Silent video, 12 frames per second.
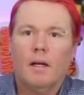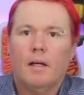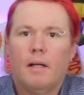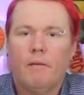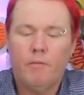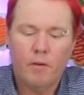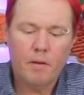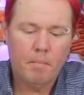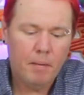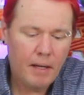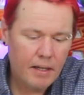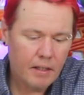Now for the
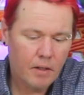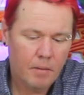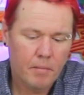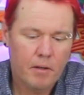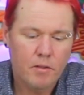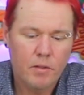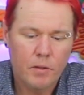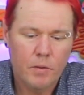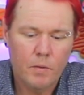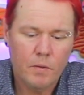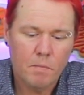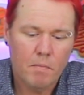black, I'm going to
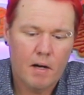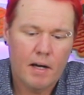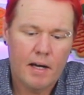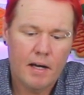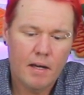use my